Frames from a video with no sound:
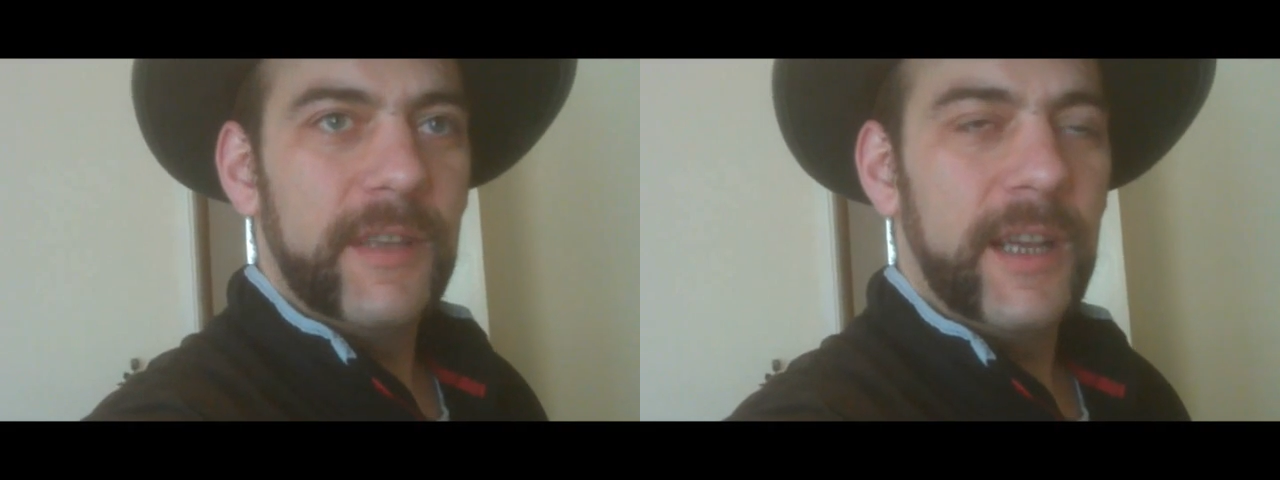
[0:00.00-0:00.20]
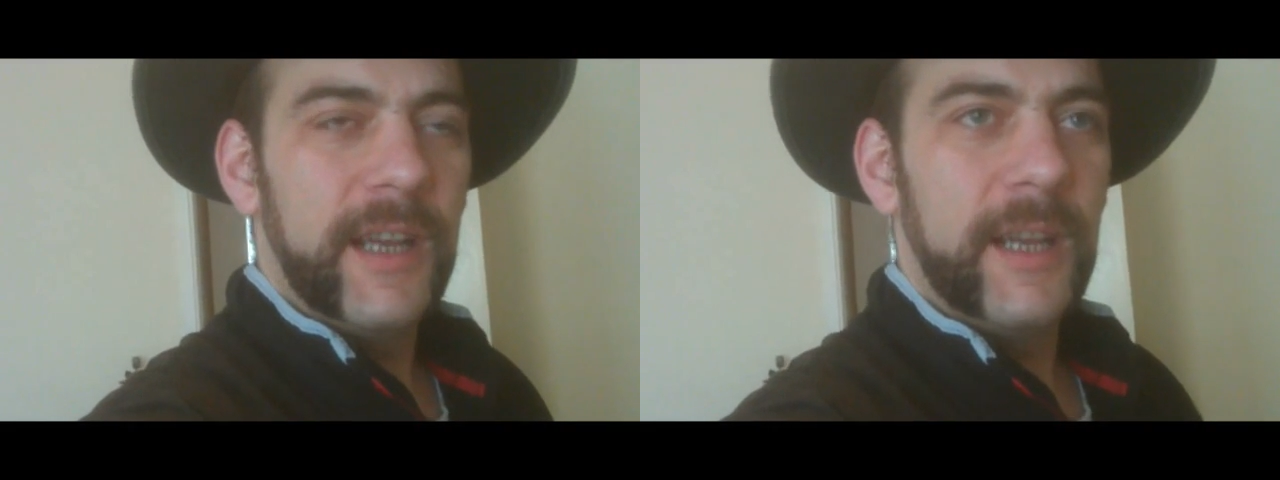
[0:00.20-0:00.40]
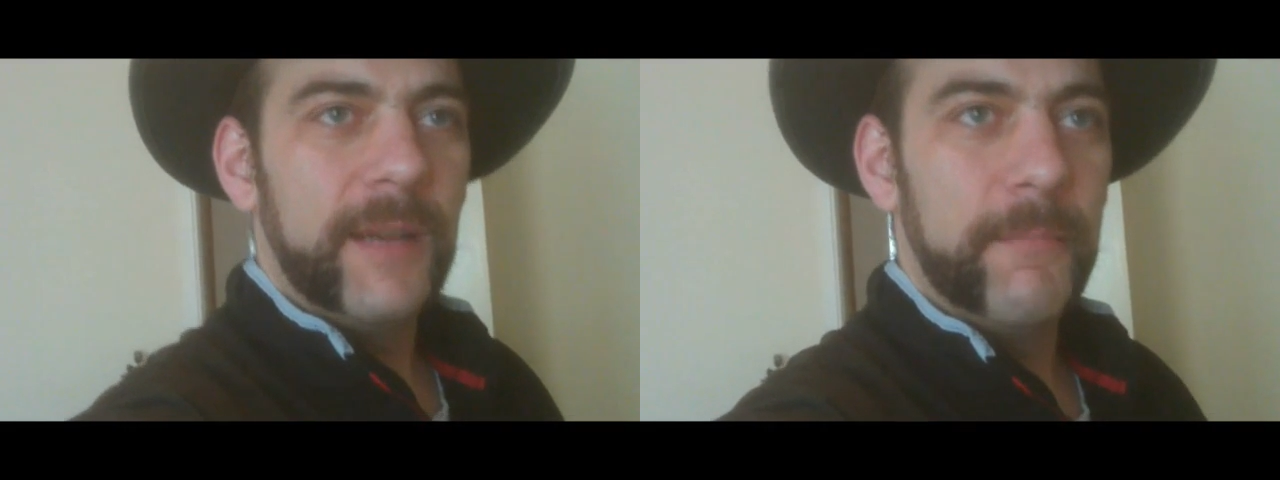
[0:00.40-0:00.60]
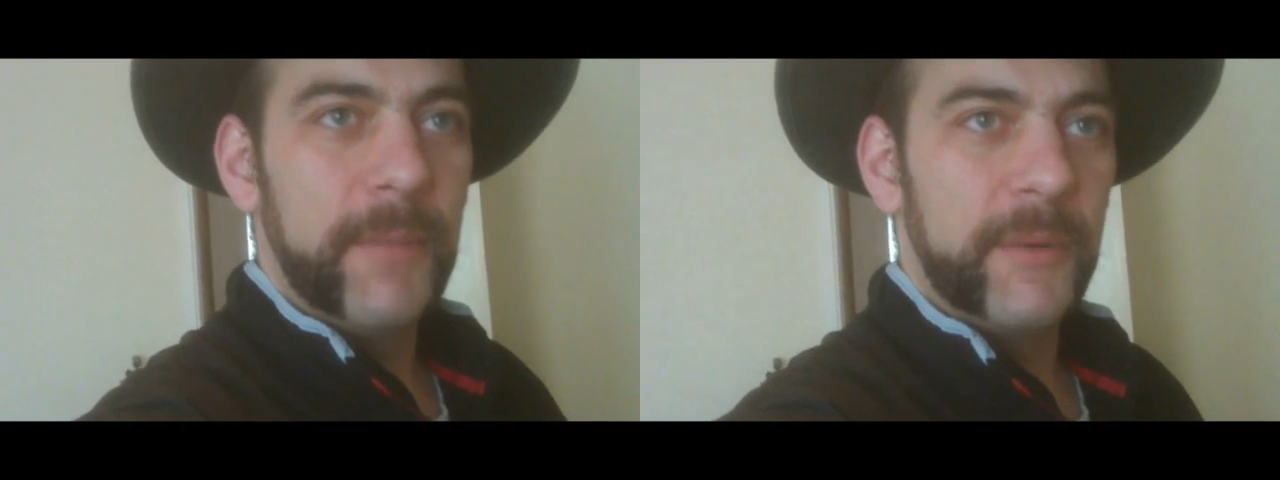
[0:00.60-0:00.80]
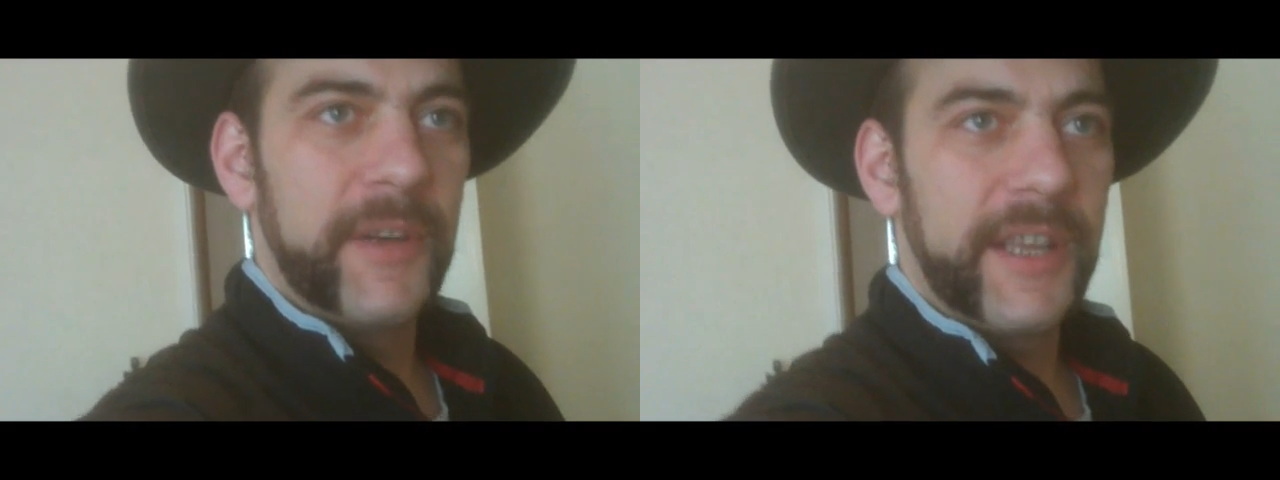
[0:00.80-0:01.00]

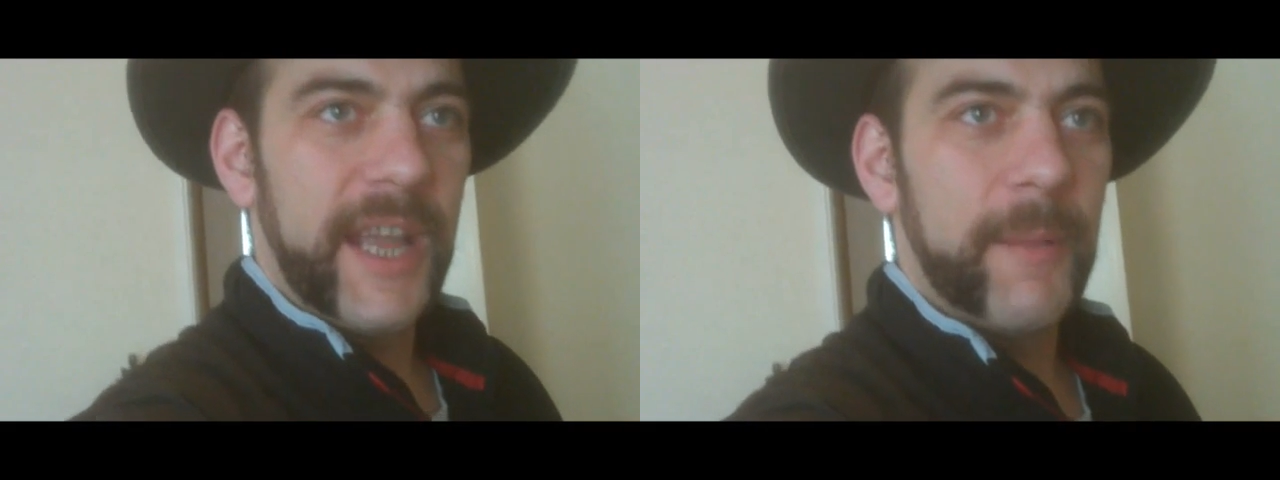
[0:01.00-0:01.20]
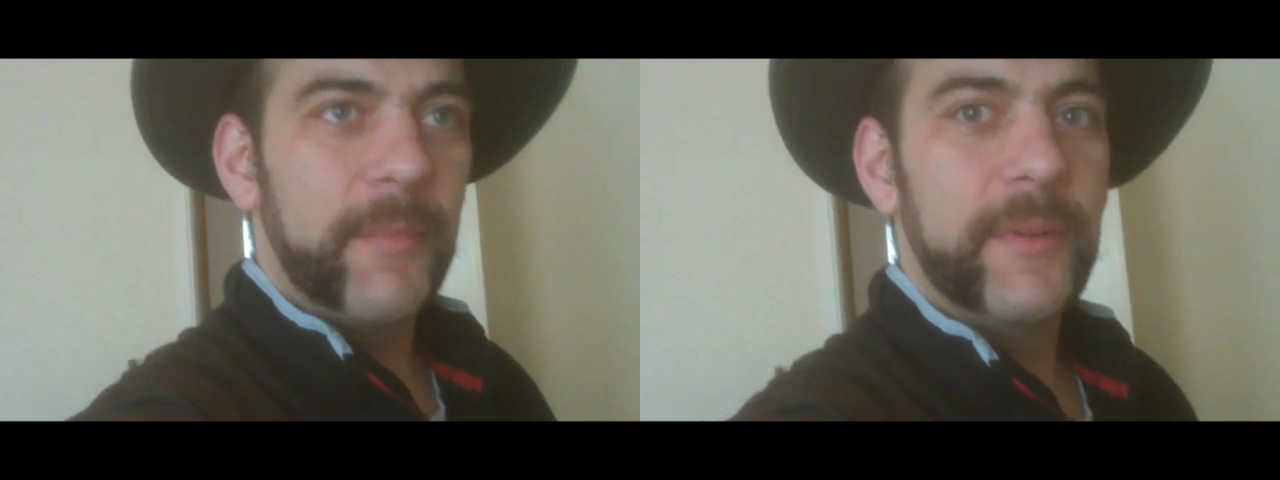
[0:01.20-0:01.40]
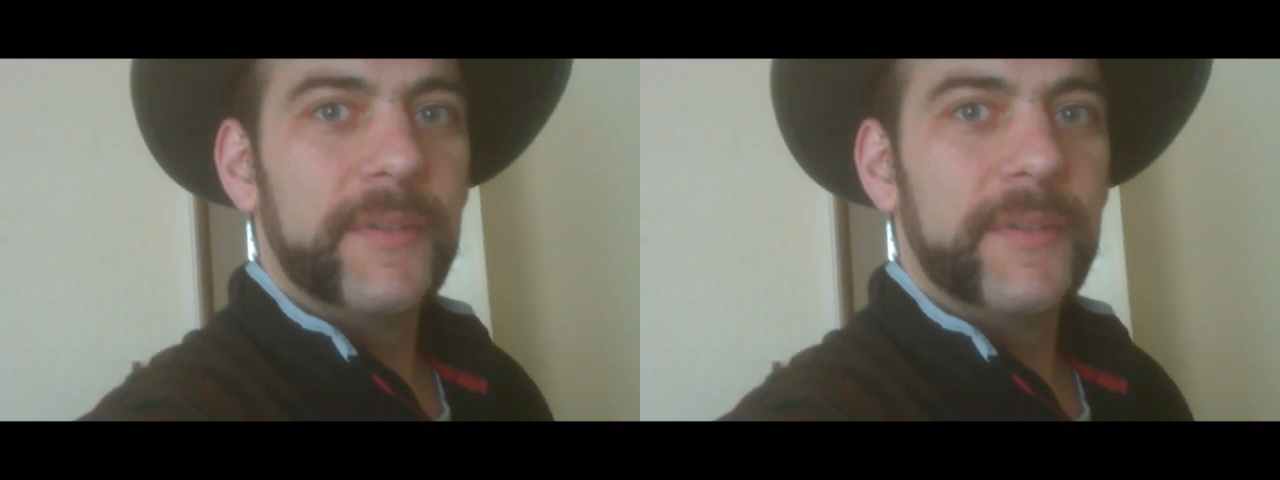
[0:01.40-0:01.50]
building a camp,